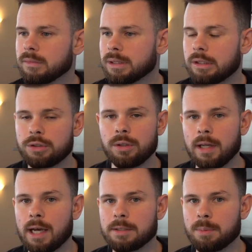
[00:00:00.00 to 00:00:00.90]
Two
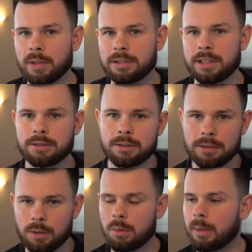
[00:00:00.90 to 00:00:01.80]
last points here, so
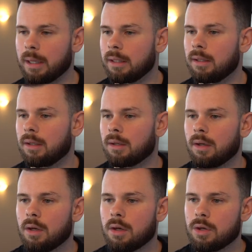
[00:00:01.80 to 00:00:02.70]
stick with me.
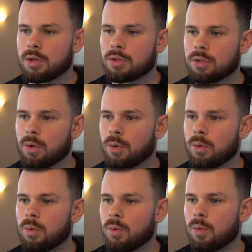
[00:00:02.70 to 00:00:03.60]

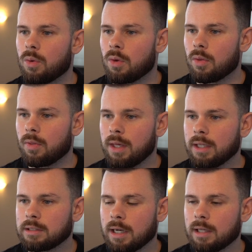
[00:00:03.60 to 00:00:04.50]
So the
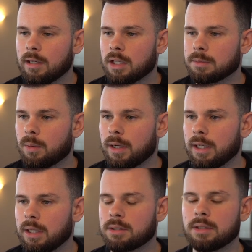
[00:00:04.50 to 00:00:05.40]
second last point
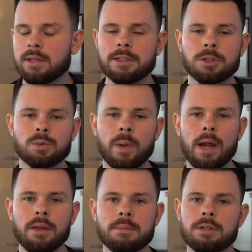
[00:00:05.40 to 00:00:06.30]
is that they
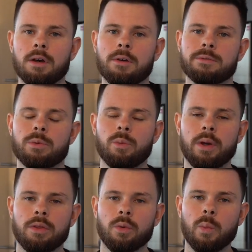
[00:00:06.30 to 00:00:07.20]
surround themselves
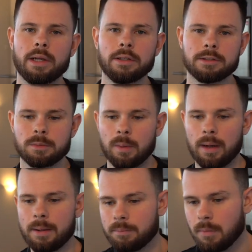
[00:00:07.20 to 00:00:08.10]
with winners,
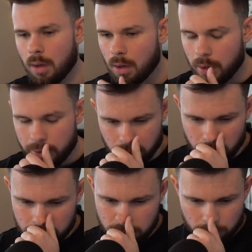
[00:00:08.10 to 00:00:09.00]
right? So
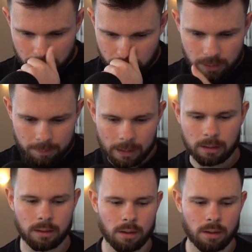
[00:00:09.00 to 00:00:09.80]
this is really, really big.